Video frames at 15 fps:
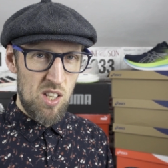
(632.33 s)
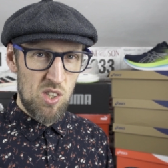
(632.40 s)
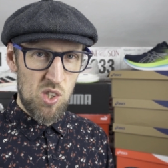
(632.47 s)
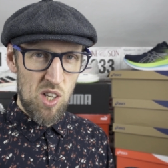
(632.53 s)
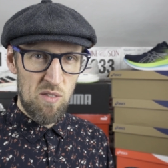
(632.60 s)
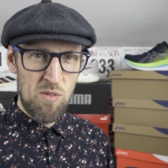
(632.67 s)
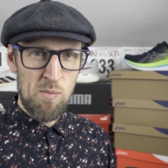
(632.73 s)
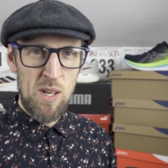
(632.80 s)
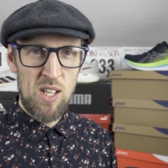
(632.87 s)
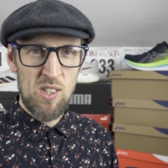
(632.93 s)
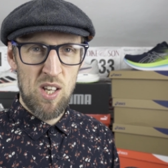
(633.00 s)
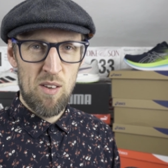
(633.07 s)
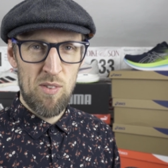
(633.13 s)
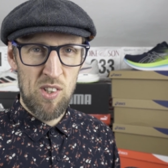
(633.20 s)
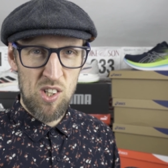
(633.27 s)
It's time for me to
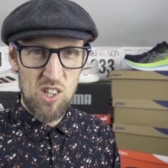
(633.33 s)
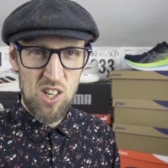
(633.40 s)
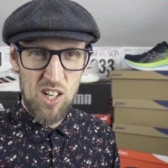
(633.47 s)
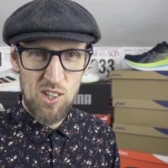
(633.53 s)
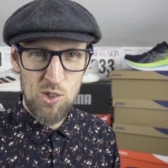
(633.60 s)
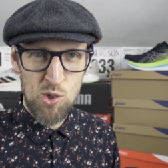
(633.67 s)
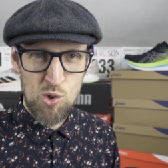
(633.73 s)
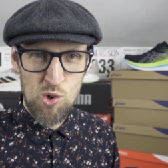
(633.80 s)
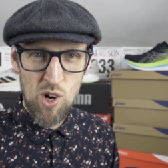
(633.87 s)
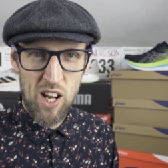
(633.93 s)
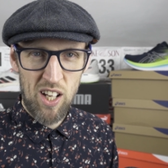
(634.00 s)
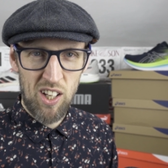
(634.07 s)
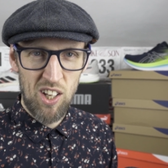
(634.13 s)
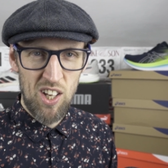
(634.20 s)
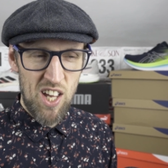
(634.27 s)
have a nice
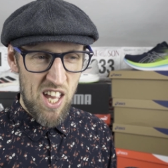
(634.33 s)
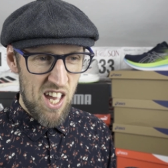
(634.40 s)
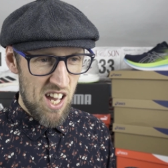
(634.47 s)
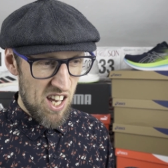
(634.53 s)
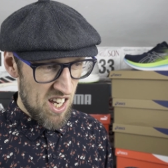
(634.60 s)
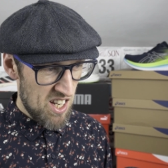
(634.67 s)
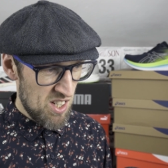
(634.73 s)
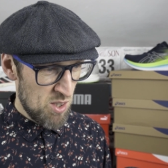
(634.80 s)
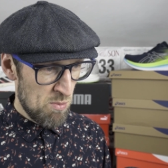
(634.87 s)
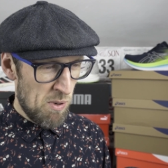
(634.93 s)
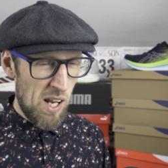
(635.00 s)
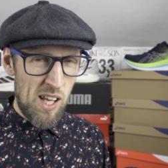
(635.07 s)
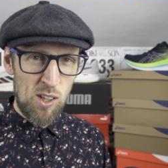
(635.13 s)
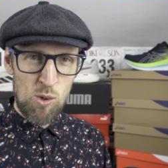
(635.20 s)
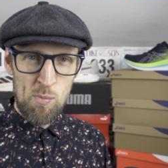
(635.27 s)
drink and
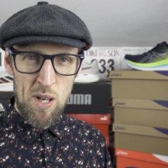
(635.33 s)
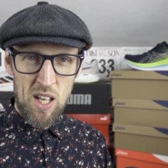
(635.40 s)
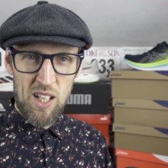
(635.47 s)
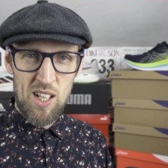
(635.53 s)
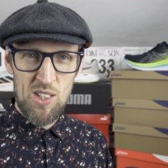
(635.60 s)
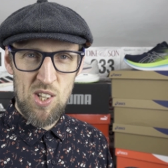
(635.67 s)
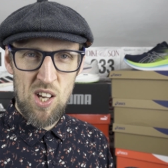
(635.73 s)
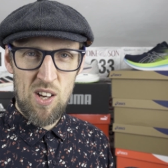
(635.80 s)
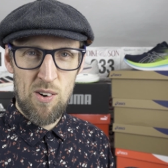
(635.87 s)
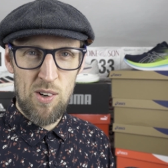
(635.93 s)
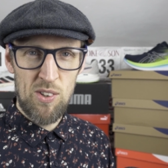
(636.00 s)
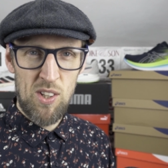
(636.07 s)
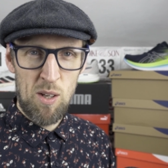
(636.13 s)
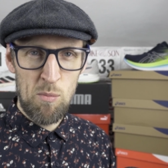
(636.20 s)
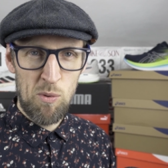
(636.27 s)
play a little bit of guitar, I
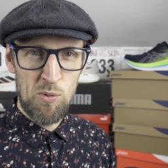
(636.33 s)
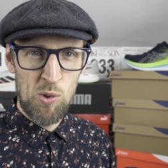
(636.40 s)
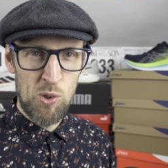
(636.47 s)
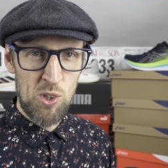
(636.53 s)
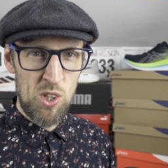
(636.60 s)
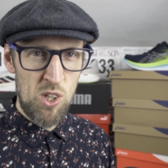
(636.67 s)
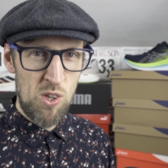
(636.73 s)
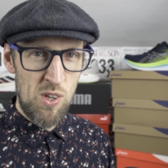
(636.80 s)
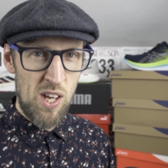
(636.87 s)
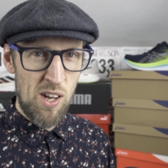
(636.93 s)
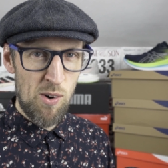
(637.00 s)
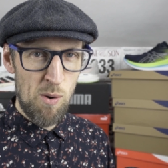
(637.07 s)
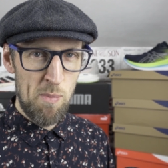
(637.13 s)
think, before the new year